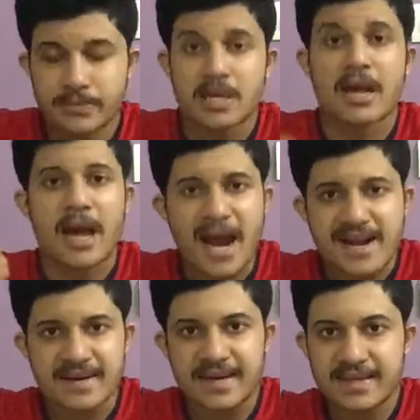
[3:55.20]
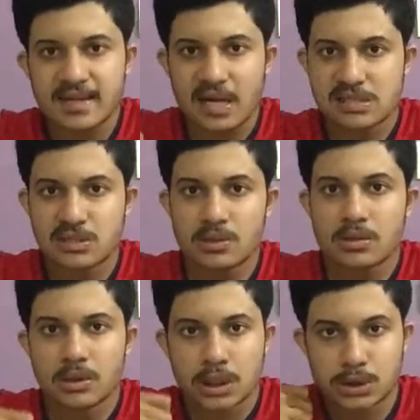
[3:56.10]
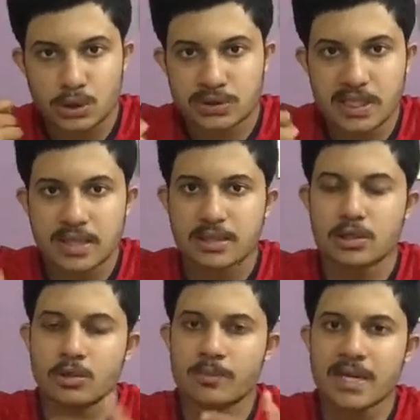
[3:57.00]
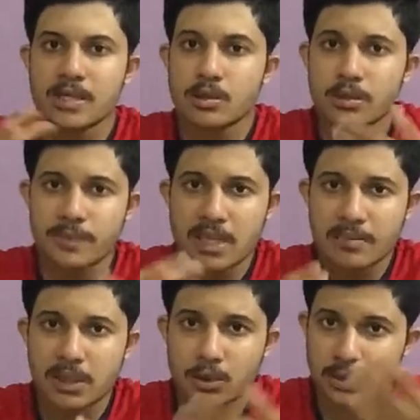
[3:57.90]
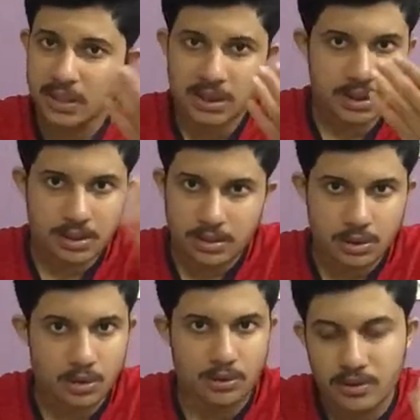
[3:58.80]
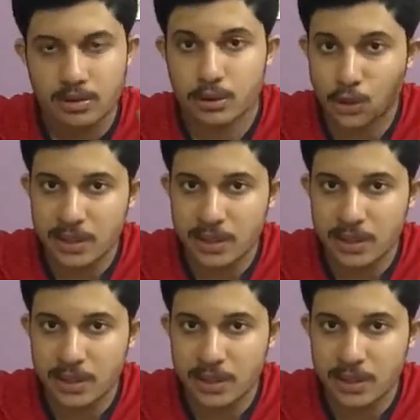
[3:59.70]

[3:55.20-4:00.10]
And it also shows that you might not be able to clear that loan during